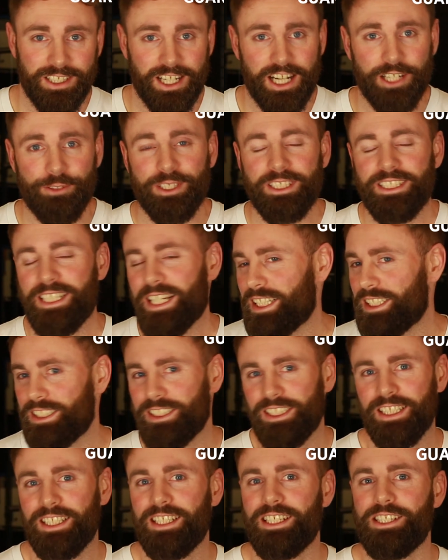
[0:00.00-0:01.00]
guard
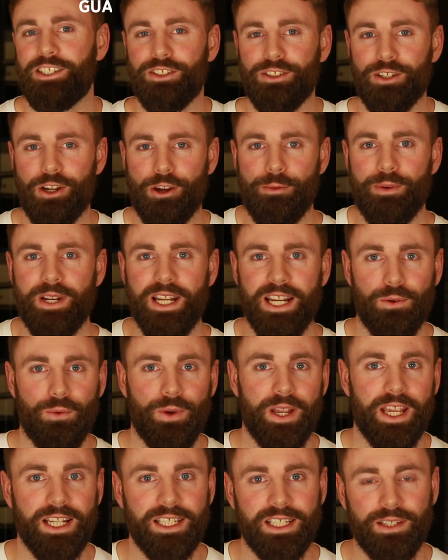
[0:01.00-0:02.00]
retention, there's so many
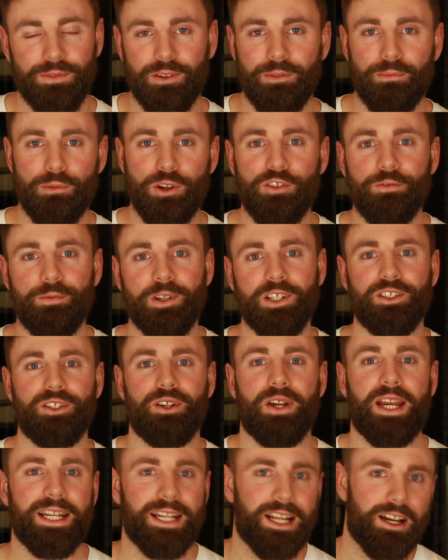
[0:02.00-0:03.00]
weird different movements
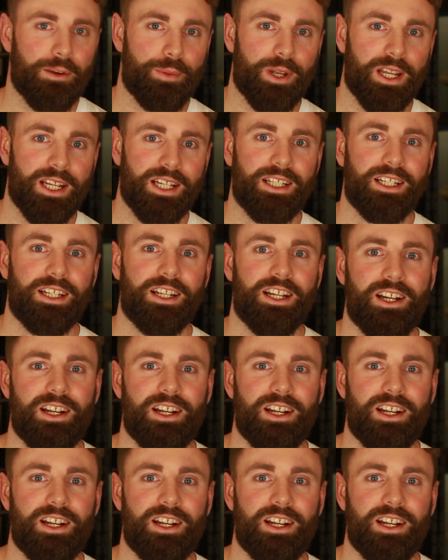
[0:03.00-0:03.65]
you end up in.